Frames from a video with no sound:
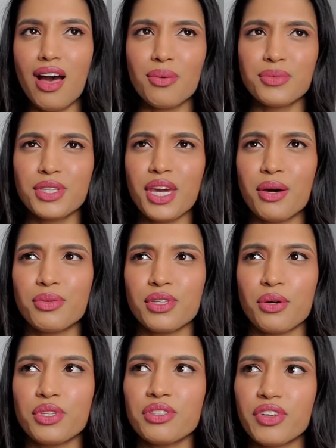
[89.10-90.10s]
So yeah, I was
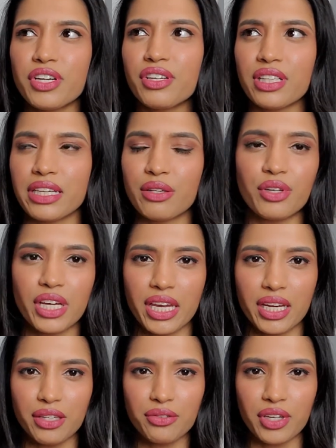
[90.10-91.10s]
always very like
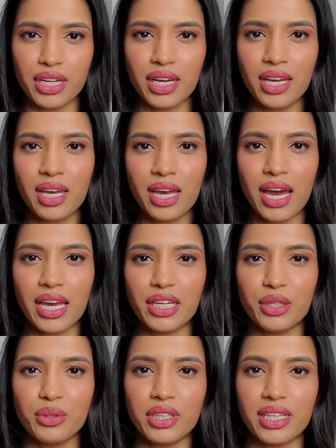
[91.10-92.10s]
creative, and I
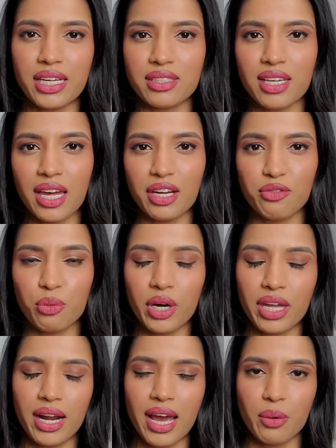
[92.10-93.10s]
knew that that's kind of
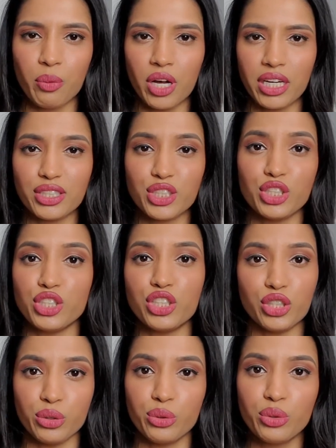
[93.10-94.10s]
what I wanted to
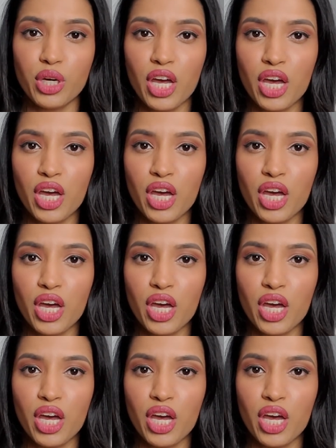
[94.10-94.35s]
do.